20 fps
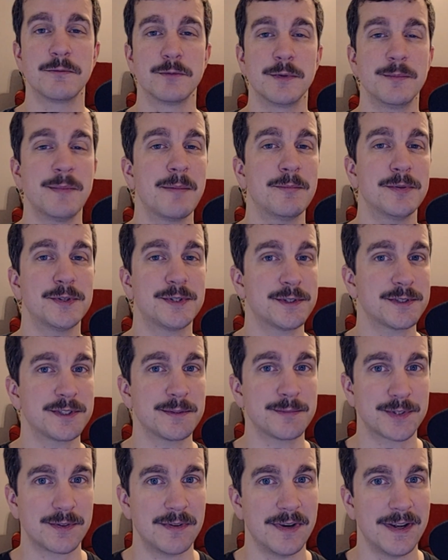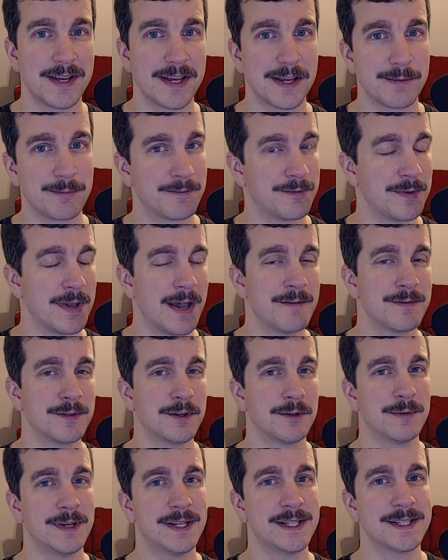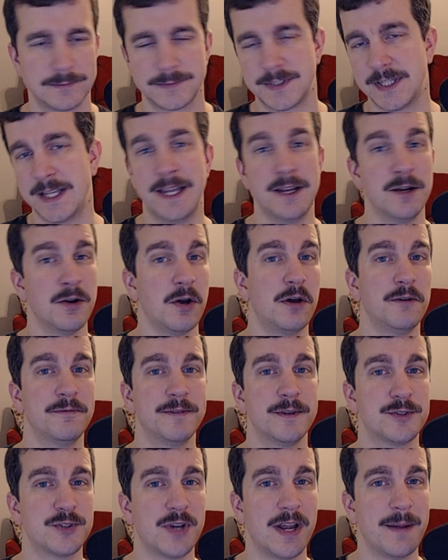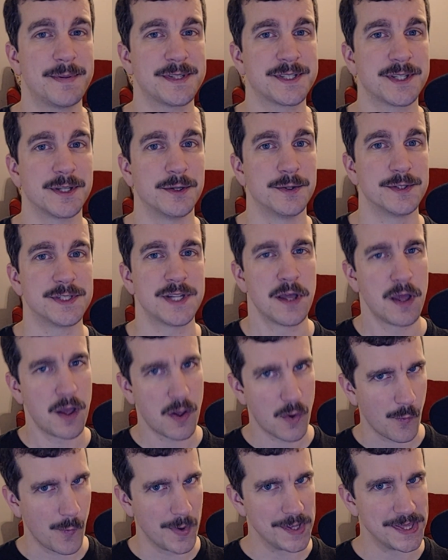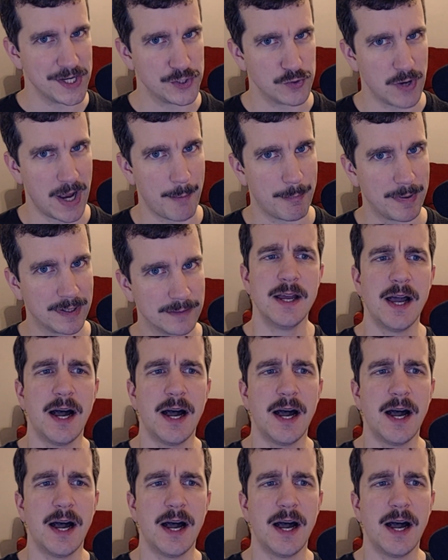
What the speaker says: Remember to subscribe if you haven't already to hear all future episodes when they drop.